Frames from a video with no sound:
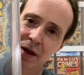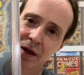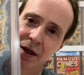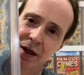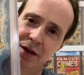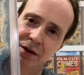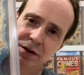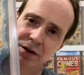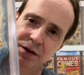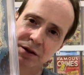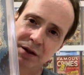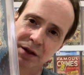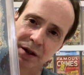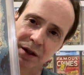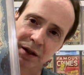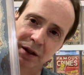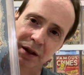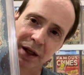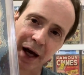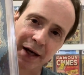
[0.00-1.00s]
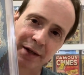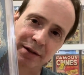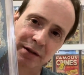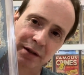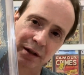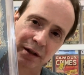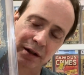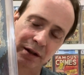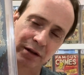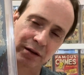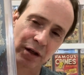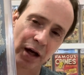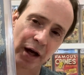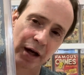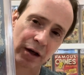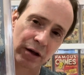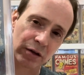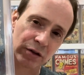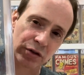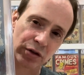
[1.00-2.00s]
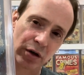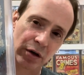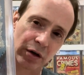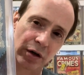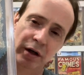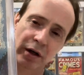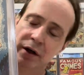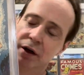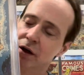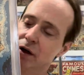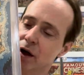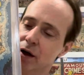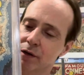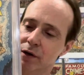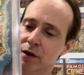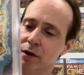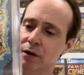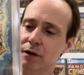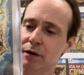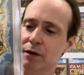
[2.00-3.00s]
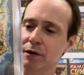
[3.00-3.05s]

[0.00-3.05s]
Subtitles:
It's just a classic tiger shark cover.